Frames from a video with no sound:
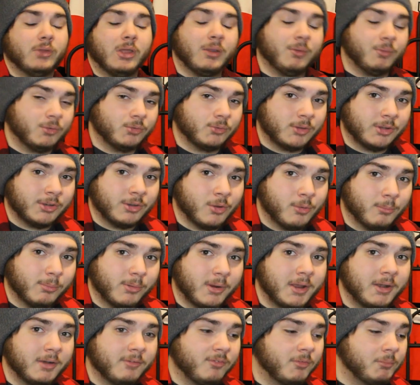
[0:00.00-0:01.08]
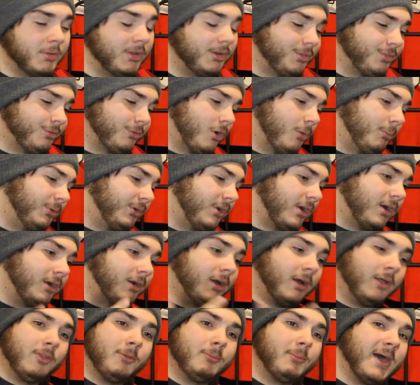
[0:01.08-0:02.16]
it was a no-brainer for me to throw Bedard
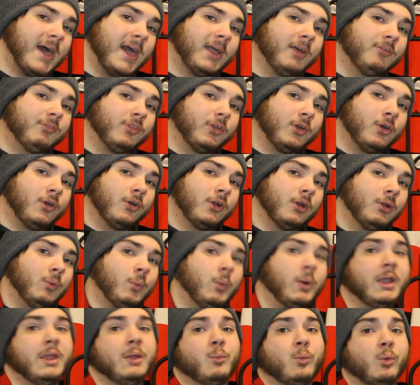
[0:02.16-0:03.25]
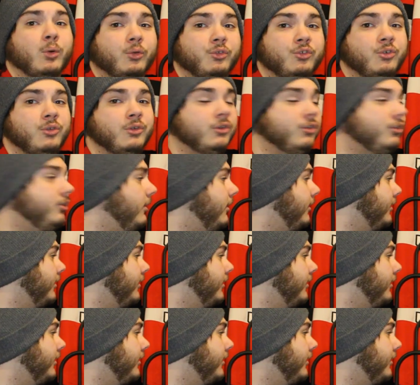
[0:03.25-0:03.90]
on the back of the current white World Juniors